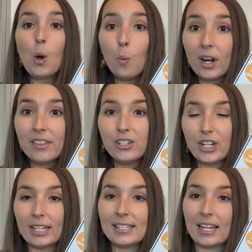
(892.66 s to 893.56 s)
One of the
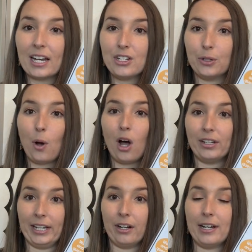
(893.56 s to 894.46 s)
chants that I do all
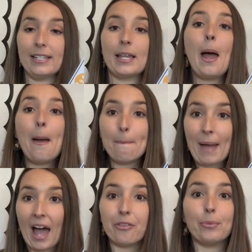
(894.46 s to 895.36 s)
year is
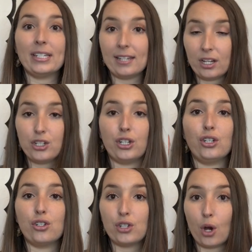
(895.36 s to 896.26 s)

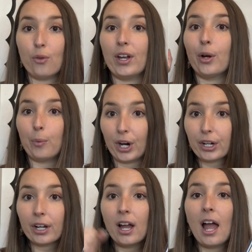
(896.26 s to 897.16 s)
mathematicians show their
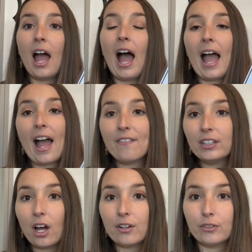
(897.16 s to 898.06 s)
work. I have a
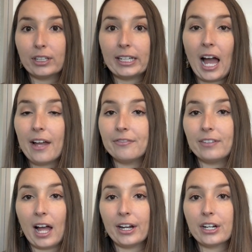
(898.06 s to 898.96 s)
lot of really high
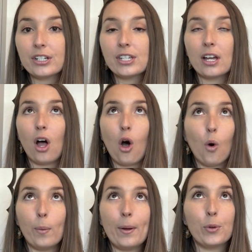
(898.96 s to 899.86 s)
flyers
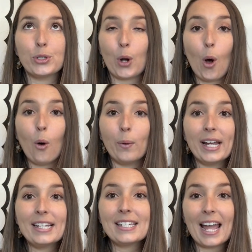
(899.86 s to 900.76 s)
almost always,